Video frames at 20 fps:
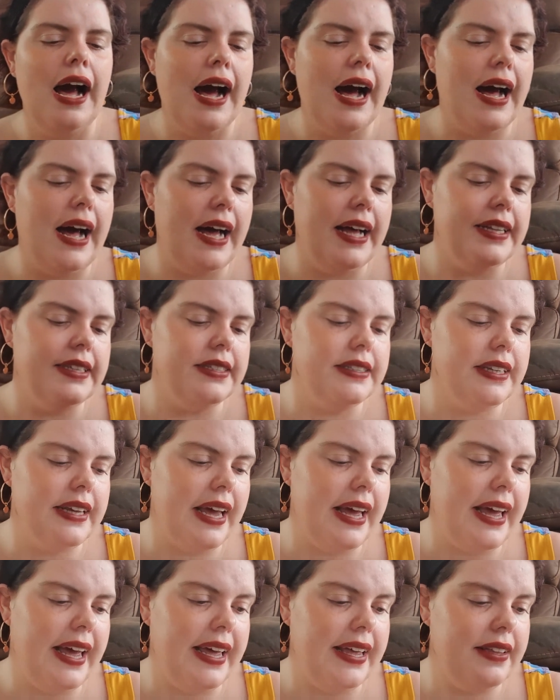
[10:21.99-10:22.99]
and
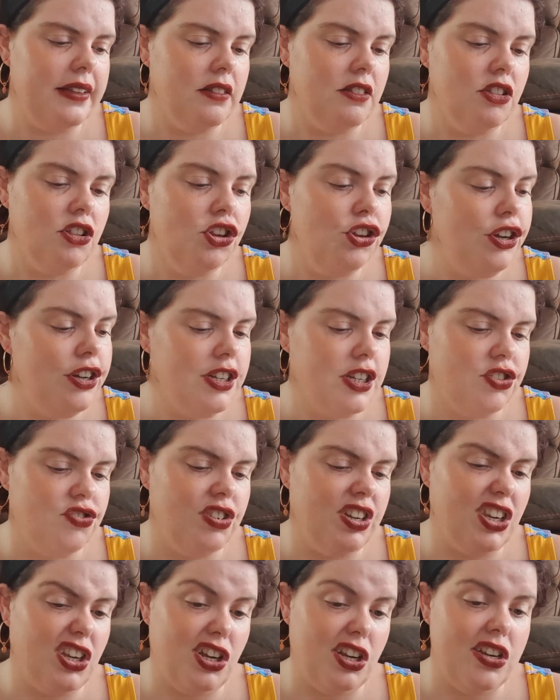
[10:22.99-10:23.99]
it looks
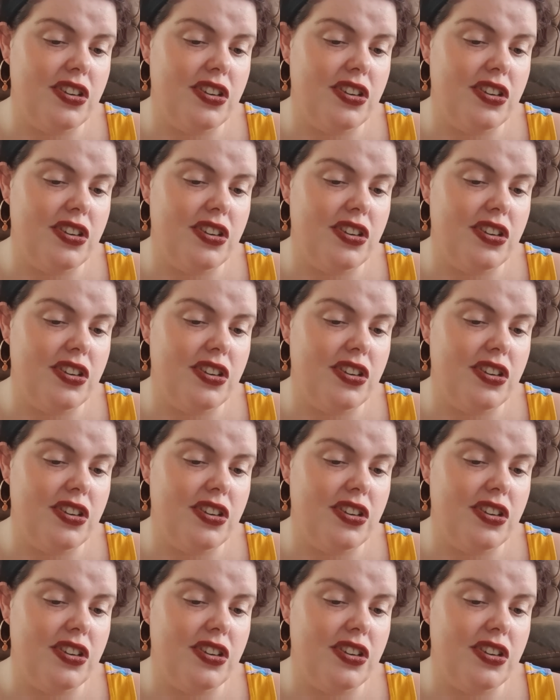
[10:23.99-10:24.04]
really good.